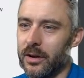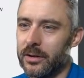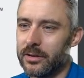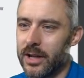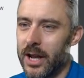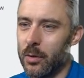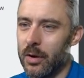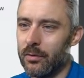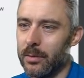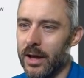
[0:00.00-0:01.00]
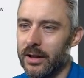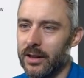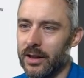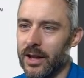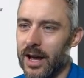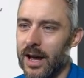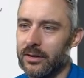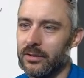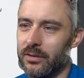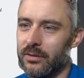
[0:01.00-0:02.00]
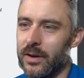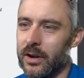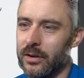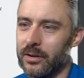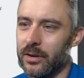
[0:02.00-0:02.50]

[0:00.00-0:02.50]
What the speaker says: Stay away from anything that acts as a funnel to